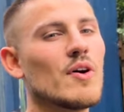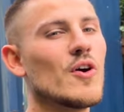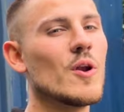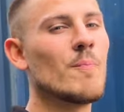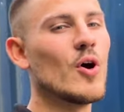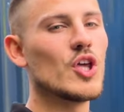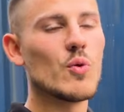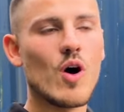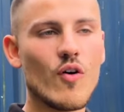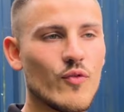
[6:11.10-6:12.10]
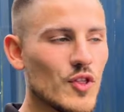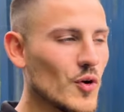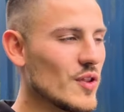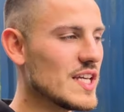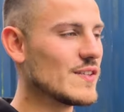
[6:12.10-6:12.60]
I don't want to put you off with
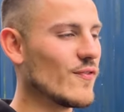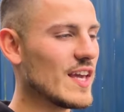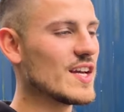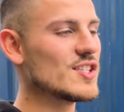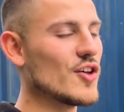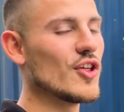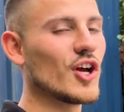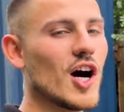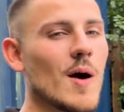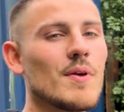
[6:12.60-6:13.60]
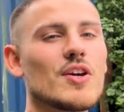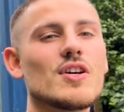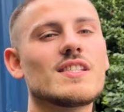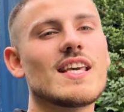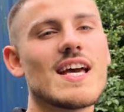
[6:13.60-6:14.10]
all these figures on the car,
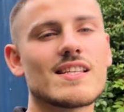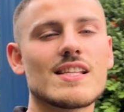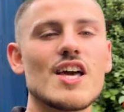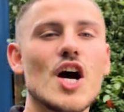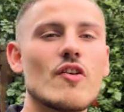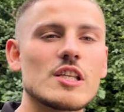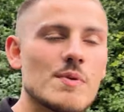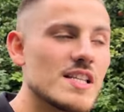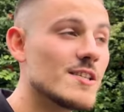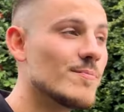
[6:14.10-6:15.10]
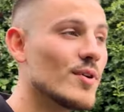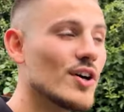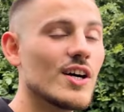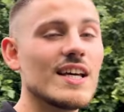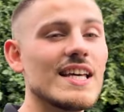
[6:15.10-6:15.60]
because yes, they are expensive,
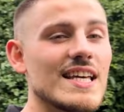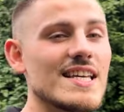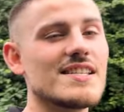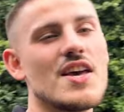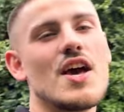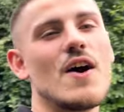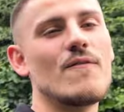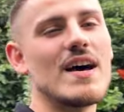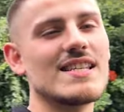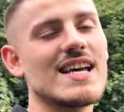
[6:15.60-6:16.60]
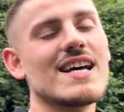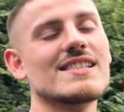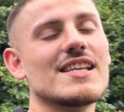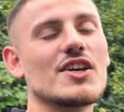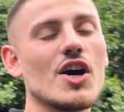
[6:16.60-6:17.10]
but it is a
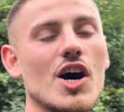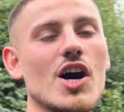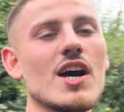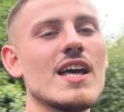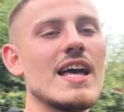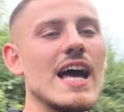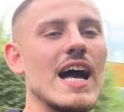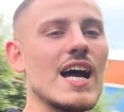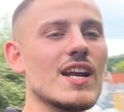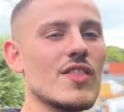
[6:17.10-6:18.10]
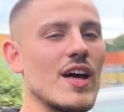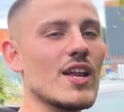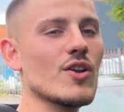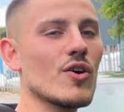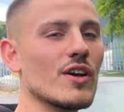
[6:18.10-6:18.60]
fantastic car and they
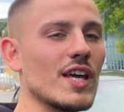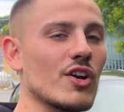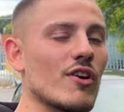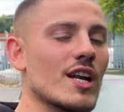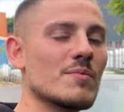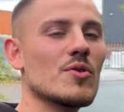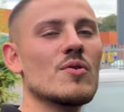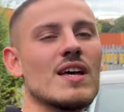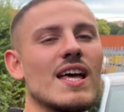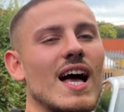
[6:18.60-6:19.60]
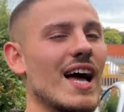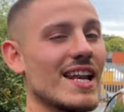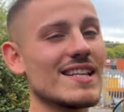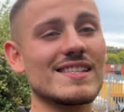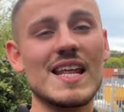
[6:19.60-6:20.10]
look incredible, and
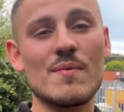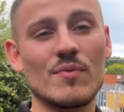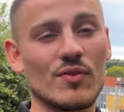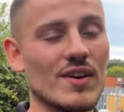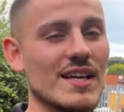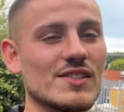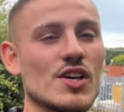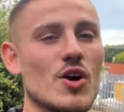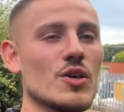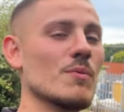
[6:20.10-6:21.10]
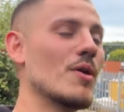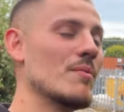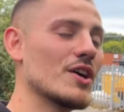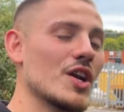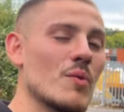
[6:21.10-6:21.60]
it's an M three, so you're
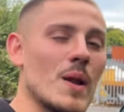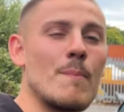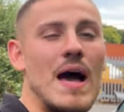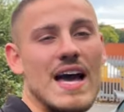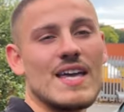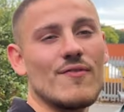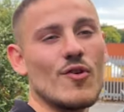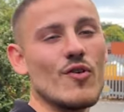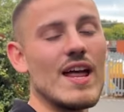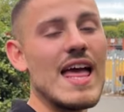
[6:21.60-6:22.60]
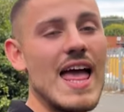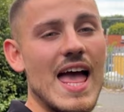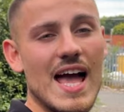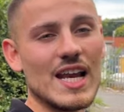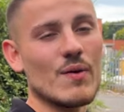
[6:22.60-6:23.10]
probably going to want to pay for it
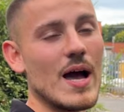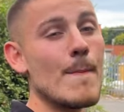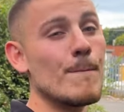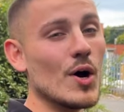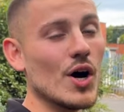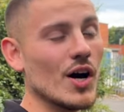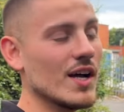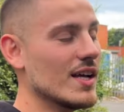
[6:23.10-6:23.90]
anyway, but